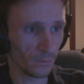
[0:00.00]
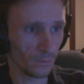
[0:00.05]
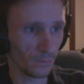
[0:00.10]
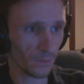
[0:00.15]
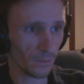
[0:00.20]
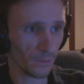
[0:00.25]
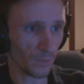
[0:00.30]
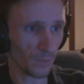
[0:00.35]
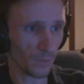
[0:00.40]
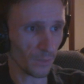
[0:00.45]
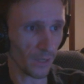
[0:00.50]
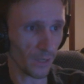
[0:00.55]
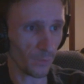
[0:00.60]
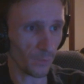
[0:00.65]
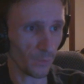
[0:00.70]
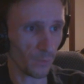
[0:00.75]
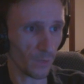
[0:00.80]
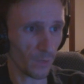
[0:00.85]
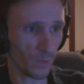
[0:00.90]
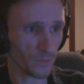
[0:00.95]
Okay, my
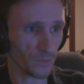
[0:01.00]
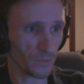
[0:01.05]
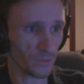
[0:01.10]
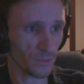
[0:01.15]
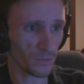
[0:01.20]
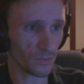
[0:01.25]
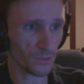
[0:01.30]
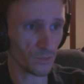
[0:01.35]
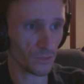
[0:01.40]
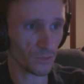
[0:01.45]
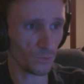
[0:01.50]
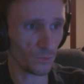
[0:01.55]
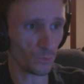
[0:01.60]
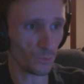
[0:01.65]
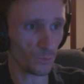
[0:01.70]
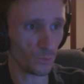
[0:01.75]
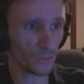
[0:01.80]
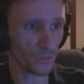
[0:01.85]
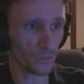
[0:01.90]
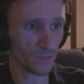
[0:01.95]
apoapsis is
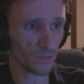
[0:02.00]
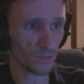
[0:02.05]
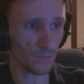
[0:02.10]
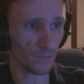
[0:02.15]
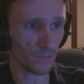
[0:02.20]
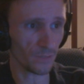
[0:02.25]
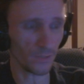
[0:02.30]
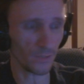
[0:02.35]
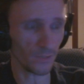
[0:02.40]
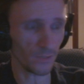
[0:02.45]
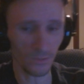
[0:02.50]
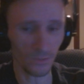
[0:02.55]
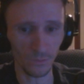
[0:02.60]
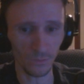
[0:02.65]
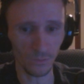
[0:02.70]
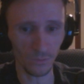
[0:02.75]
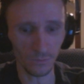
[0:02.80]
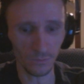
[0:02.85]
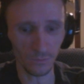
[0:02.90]
two seventy-two.